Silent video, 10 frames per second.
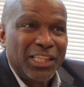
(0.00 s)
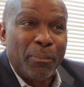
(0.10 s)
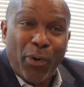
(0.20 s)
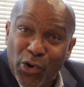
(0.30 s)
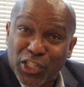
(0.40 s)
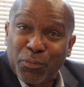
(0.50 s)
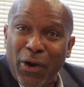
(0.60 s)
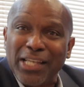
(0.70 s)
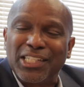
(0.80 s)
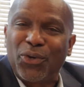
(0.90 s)
the purchase
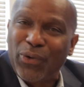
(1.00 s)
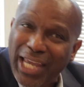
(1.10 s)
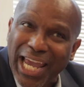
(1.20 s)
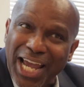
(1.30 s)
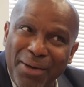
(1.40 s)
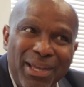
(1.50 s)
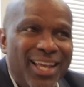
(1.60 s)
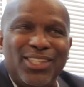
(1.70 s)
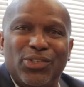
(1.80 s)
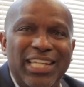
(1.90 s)
price and the rehab, so